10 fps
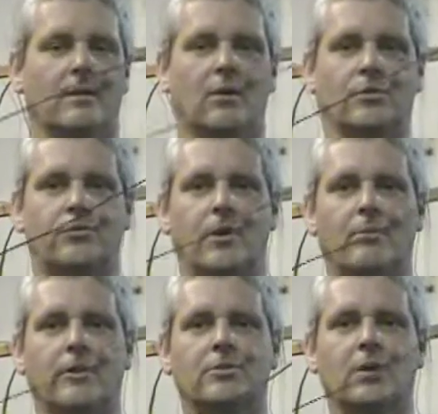goes
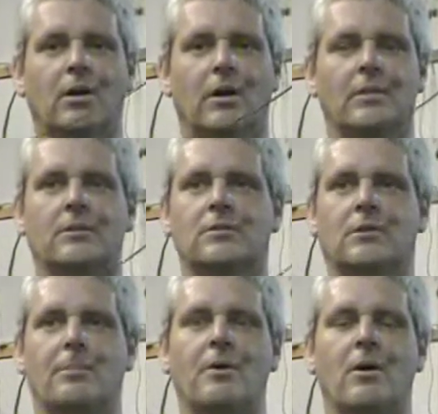from this gun to
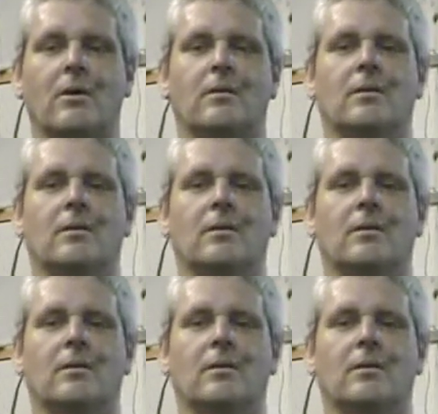the part.